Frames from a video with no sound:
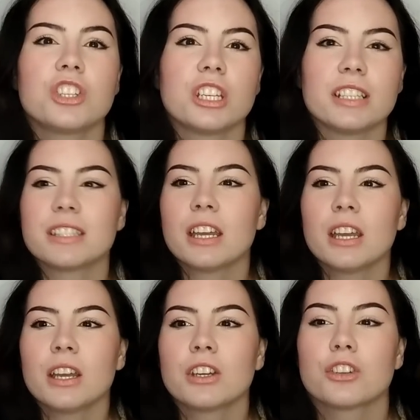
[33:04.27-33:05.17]
She's
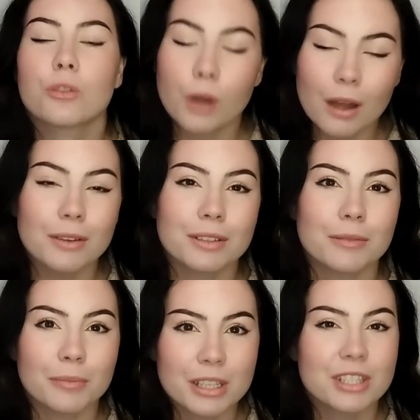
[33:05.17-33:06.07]

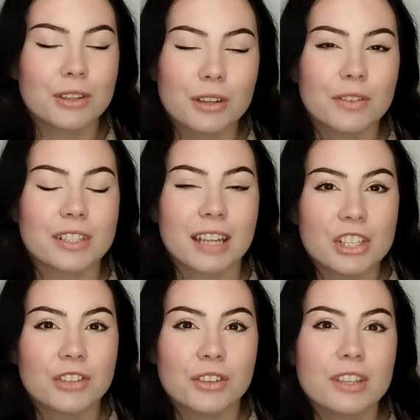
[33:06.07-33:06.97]
crowned Miss Universe
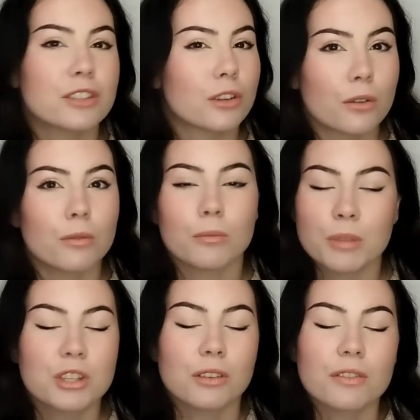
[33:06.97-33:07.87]
Nigeria, so
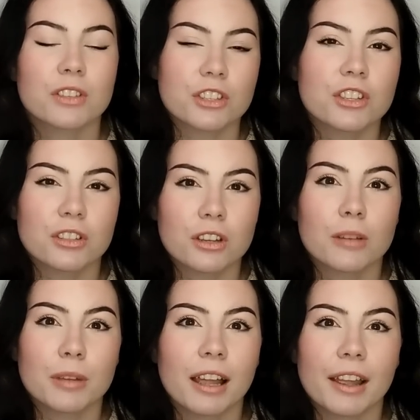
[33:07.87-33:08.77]
Miss Universe is just
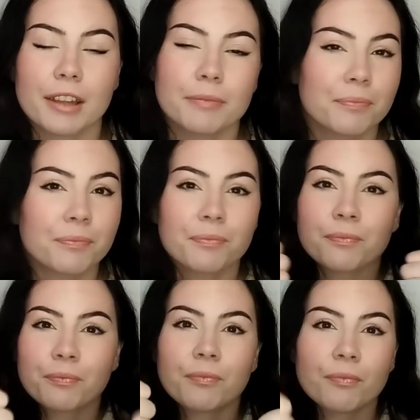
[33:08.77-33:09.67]
gonna be like,
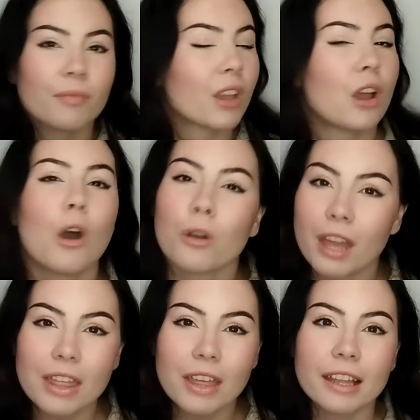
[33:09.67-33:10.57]

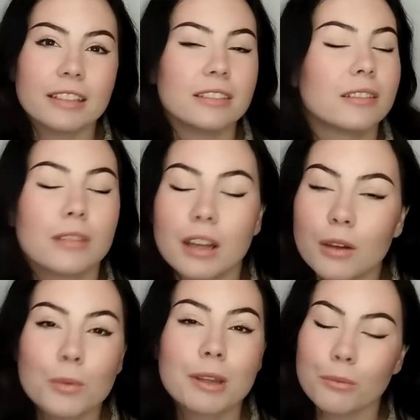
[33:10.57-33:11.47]
okay then,
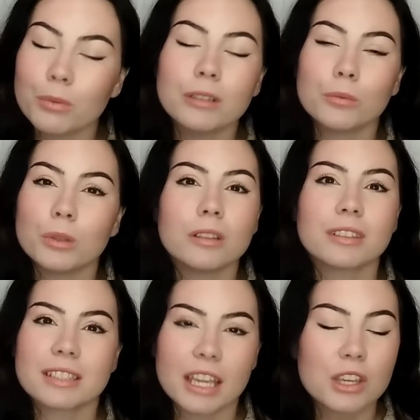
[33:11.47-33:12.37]

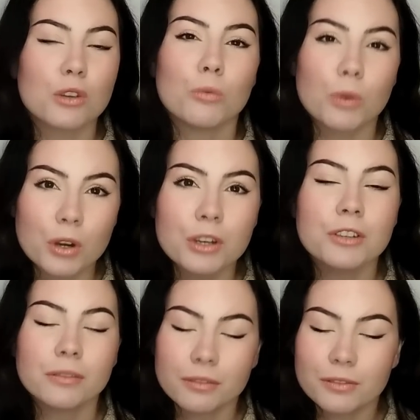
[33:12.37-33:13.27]
we'll take your
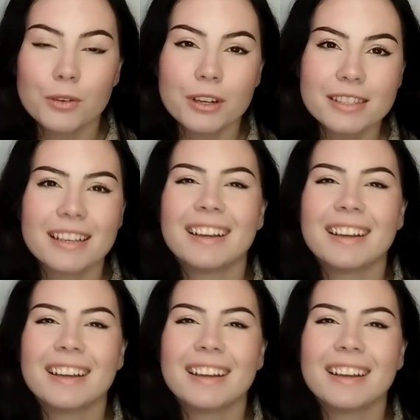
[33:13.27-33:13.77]
word for it.